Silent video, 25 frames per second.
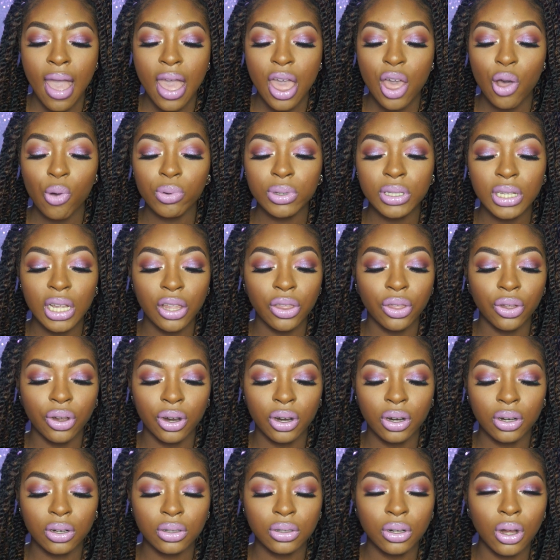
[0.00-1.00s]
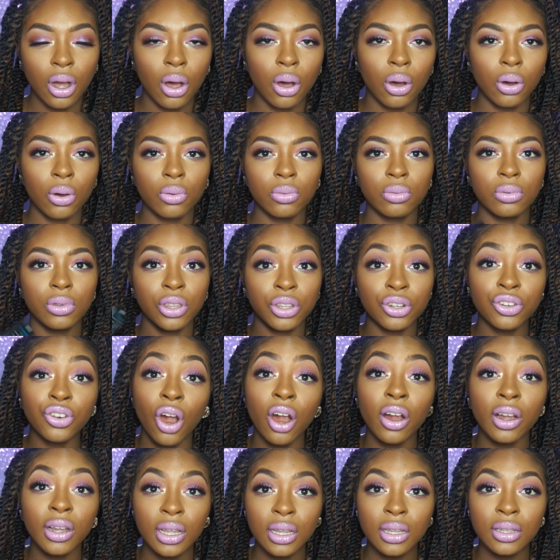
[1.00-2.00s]
It was either go the
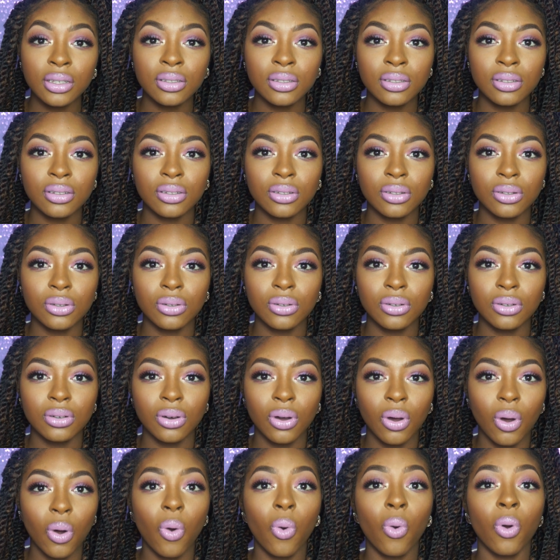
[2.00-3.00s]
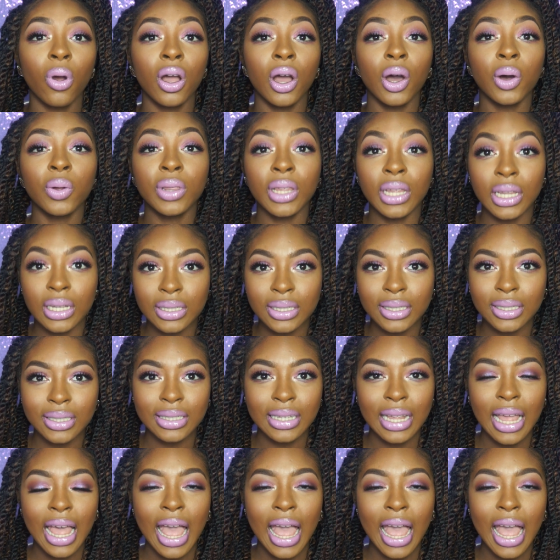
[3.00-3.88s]
darkest or go this.